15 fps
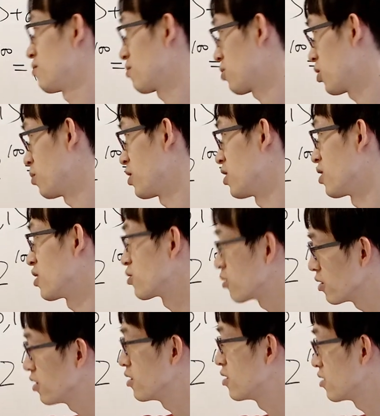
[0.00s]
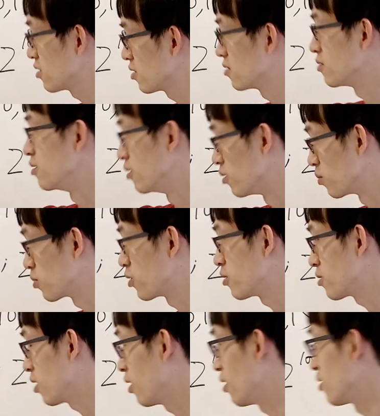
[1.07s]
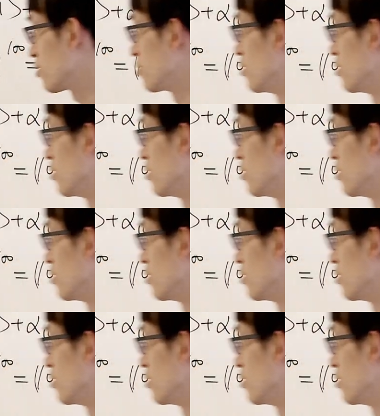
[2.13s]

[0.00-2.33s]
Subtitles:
probably 100 years, proton